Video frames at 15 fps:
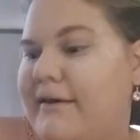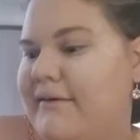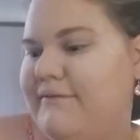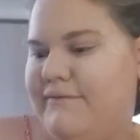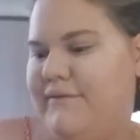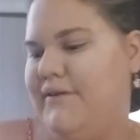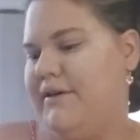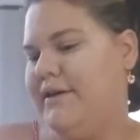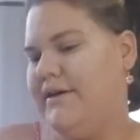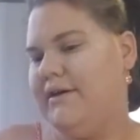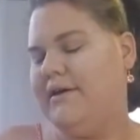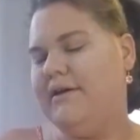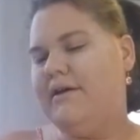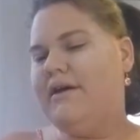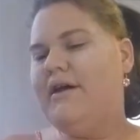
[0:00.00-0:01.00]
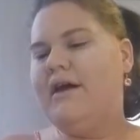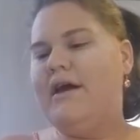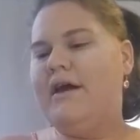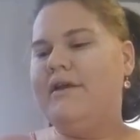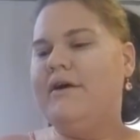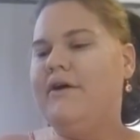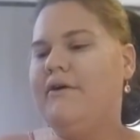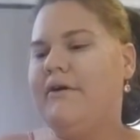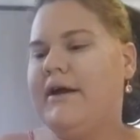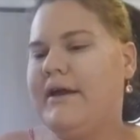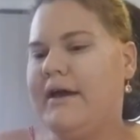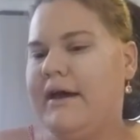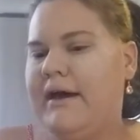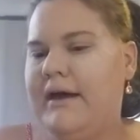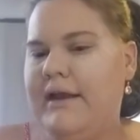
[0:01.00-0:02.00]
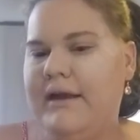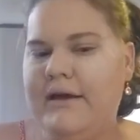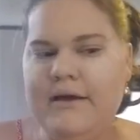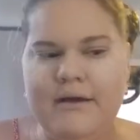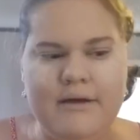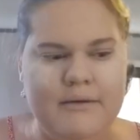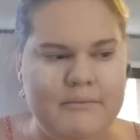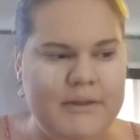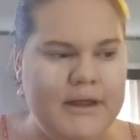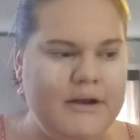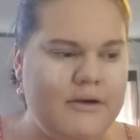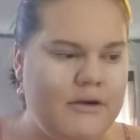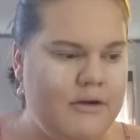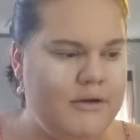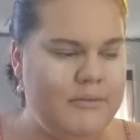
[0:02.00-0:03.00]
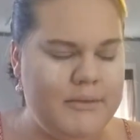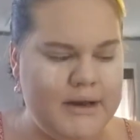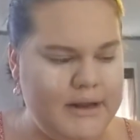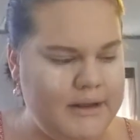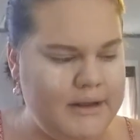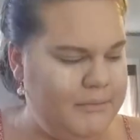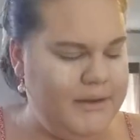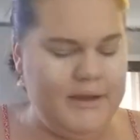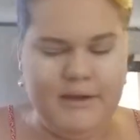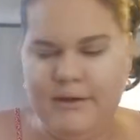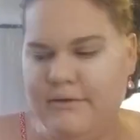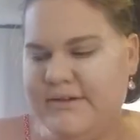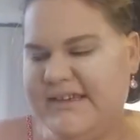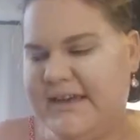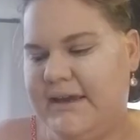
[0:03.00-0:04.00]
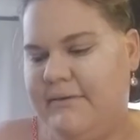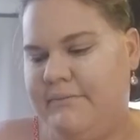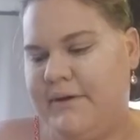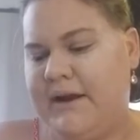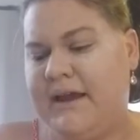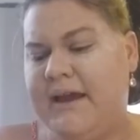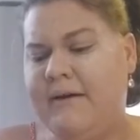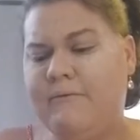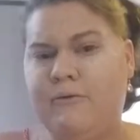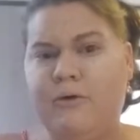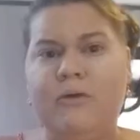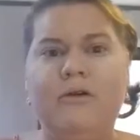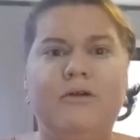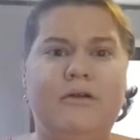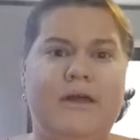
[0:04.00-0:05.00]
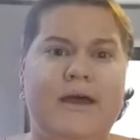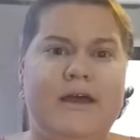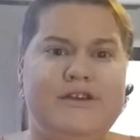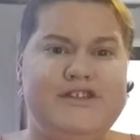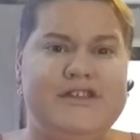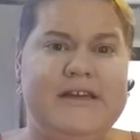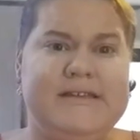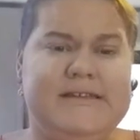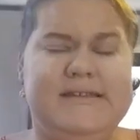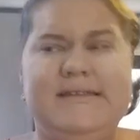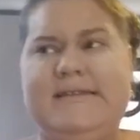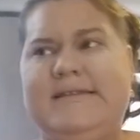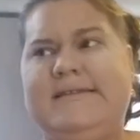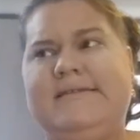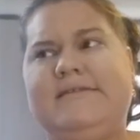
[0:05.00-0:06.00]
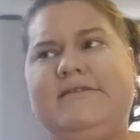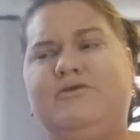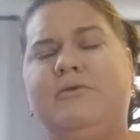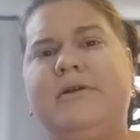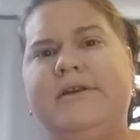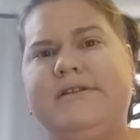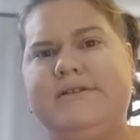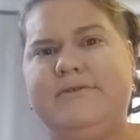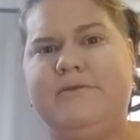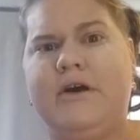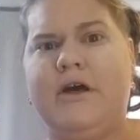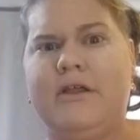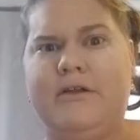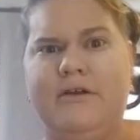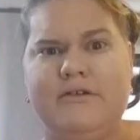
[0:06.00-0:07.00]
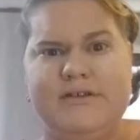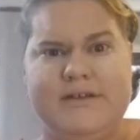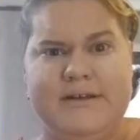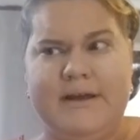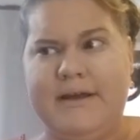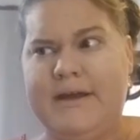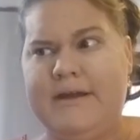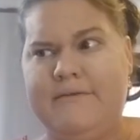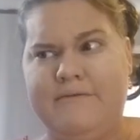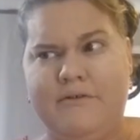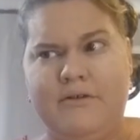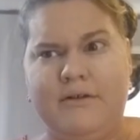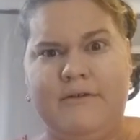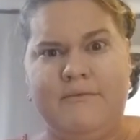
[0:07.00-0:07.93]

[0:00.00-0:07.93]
I know I got, later on I'm going to be using it, but I got Roller Lash. That's $22, and I got it for 11 bucks.